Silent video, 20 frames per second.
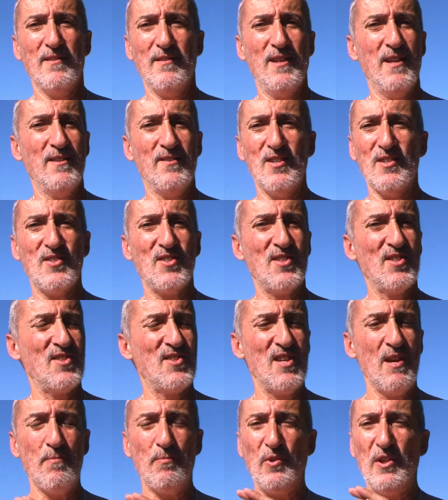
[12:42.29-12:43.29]
They just
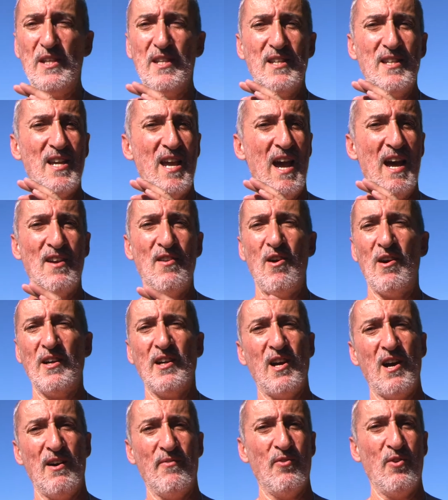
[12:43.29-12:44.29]
simply
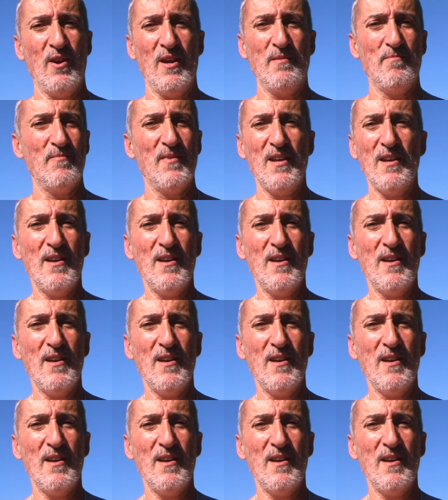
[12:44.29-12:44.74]
cannot cover it.